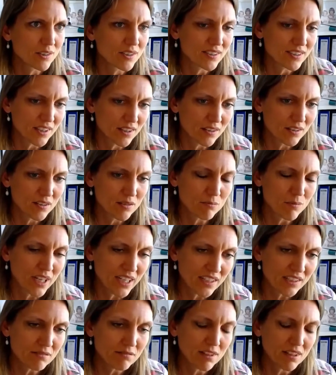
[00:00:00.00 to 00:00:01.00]
So the
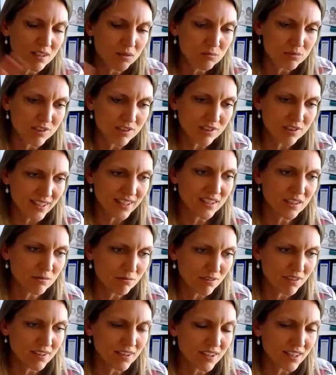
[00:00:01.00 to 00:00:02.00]
mice really presents
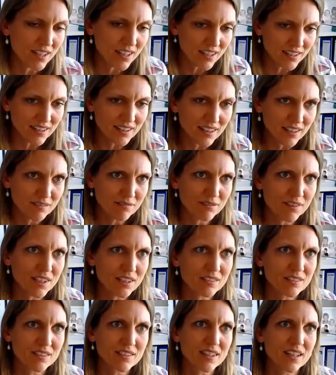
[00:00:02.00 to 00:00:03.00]
with a cardiac
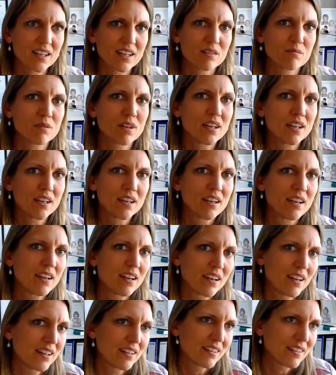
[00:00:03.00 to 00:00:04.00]
phenotype,
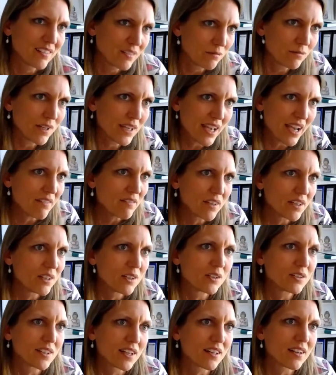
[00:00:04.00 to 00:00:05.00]
and we haven't
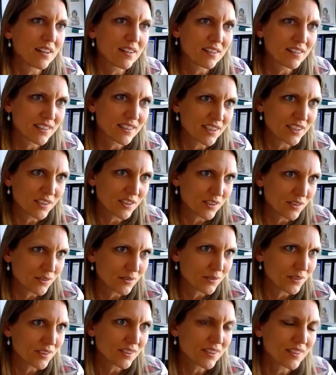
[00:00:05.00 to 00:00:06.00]
looked at other
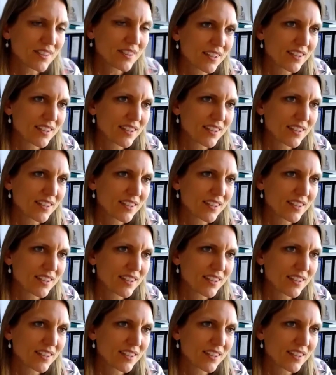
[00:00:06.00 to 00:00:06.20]
tissues.